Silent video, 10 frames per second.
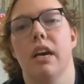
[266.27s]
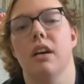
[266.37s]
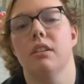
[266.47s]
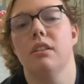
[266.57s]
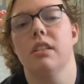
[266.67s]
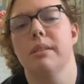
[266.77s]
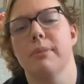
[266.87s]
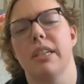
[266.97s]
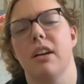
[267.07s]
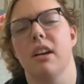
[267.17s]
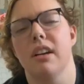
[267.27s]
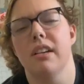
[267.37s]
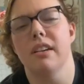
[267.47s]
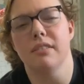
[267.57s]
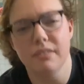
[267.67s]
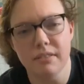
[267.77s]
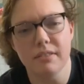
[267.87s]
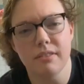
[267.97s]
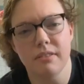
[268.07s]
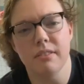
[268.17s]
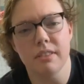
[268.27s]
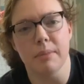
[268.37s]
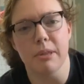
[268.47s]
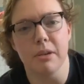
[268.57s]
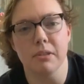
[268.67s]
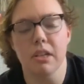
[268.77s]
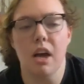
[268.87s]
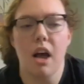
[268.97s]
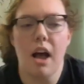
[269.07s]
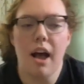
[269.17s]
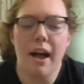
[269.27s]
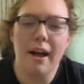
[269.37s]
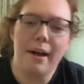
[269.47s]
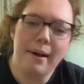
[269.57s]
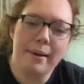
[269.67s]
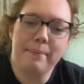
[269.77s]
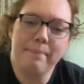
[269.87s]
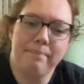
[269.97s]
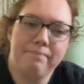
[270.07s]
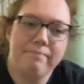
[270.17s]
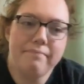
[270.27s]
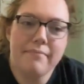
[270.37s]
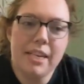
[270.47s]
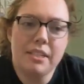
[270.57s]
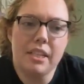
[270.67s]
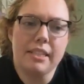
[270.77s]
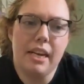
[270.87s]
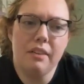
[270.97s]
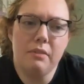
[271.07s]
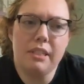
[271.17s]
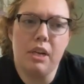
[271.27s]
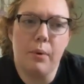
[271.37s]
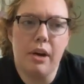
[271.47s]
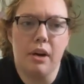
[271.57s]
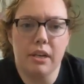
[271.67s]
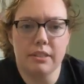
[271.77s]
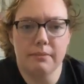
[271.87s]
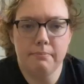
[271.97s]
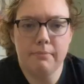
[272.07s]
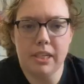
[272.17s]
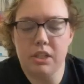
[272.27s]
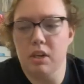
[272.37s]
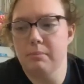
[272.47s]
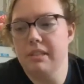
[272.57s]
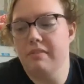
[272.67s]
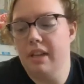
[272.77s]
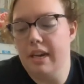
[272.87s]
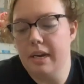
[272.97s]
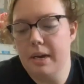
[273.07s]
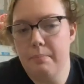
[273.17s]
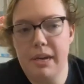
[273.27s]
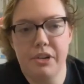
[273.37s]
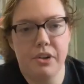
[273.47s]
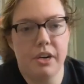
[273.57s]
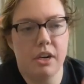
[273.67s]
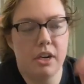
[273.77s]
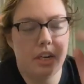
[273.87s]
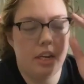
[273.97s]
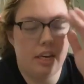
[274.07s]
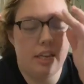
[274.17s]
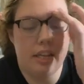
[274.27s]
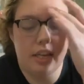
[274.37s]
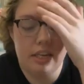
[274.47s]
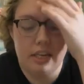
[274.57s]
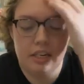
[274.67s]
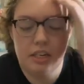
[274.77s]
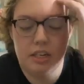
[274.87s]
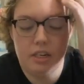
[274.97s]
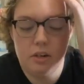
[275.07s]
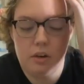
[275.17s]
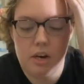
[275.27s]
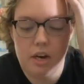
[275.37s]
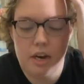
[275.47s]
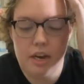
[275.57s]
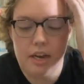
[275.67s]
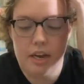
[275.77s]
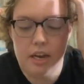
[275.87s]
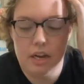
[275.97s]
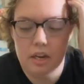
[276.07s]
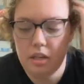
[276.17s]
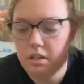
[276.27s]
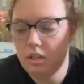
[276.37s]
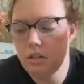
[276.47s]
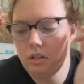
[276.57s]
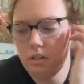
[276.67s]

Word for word: Yeah, that seems like a good idea. Some of those. Um, so that's kind of what's going on in terms of like Patreon, and then I, uh,